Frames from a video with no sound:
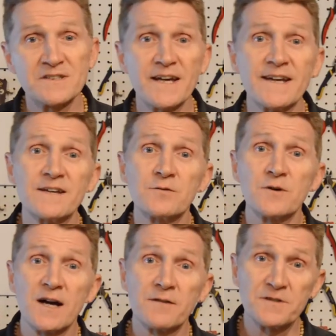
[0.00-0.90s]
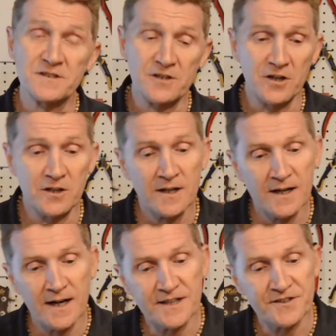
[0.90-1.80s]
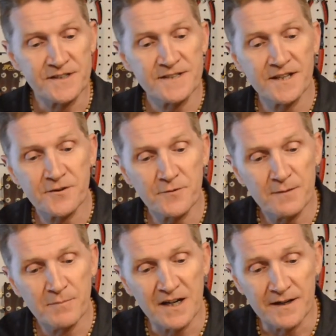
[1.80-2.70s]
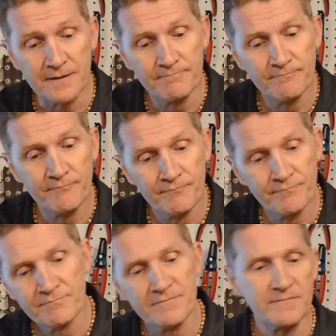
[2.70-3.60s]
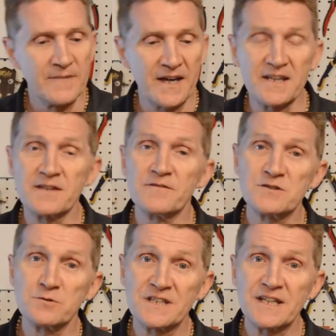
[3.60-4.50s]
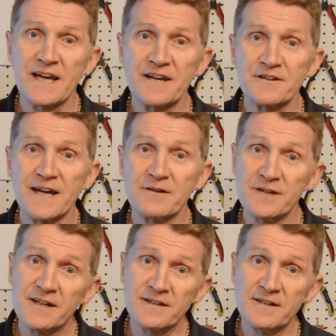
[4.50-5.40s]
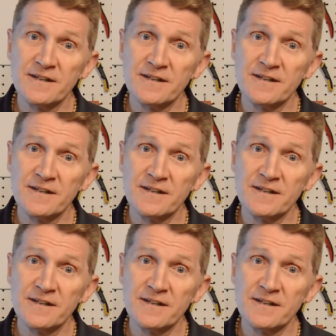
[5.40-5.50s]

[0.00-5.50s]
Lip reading: I head into a conference call, I just hit the red button. I get the visual indicator down here,